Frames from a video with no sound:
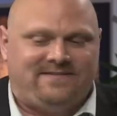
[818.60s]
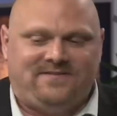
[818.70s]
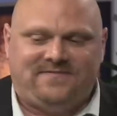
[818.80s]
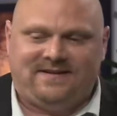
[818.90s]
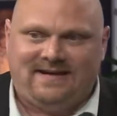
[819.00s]

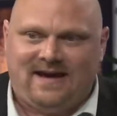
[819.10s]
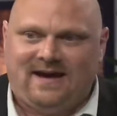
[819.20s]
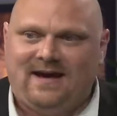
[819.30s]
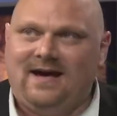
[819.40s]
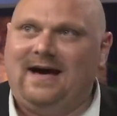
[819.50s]
of
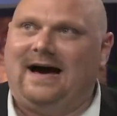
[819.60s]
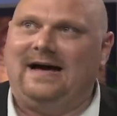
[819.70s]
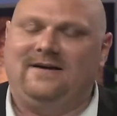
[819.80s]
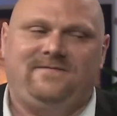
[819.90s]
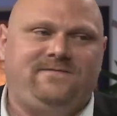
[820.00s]
today, I
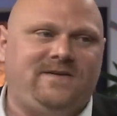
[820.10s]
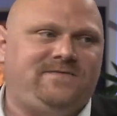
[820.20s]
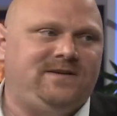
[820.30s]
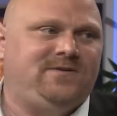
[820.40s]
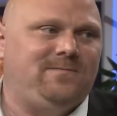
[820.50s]
have
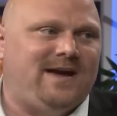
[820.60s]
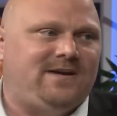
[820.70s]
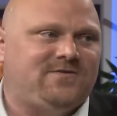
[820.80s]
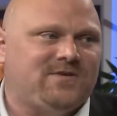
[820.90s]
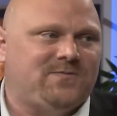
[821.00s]
52
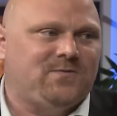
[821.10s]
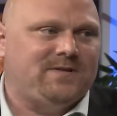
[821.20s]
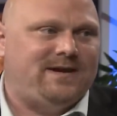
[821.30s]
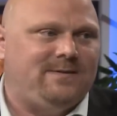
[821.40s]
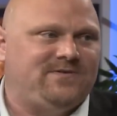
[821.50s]
manuscripts where
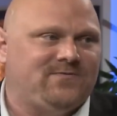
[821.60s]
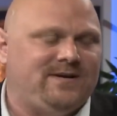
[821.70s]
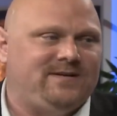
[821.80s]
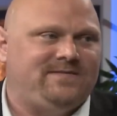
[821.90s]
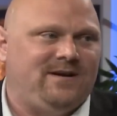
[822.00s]
the name is
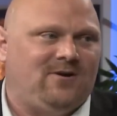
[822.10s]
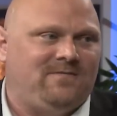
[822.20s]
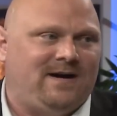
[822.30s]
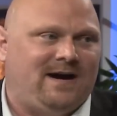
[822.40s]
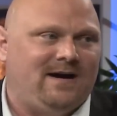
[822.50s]
written as
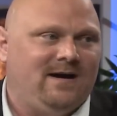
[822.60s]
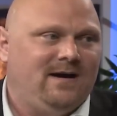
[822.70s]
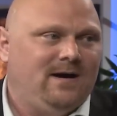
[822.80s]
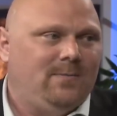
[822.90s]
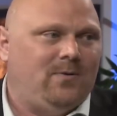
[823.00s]
Yehovah. But